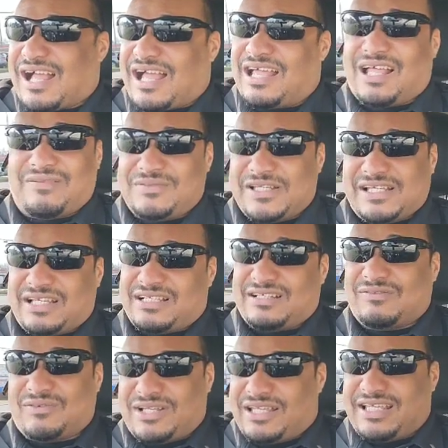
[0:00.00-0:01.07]
I
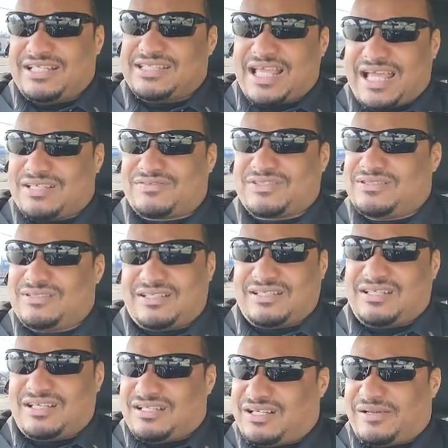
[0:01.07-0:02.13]
mean, when he's has
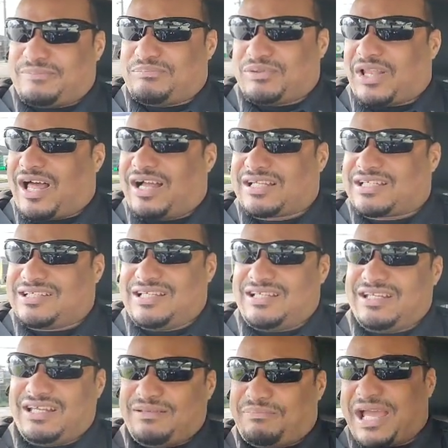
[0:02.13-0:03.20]
to block
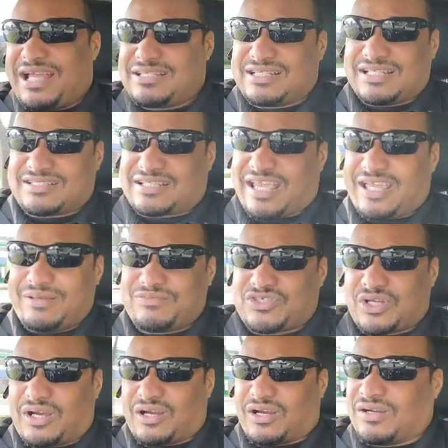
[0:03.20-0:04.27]
in a passing scheme,
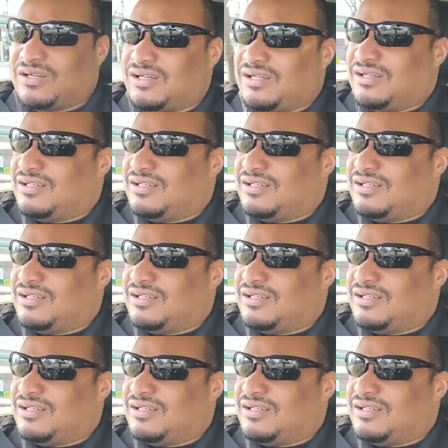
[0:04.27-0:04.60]
sure.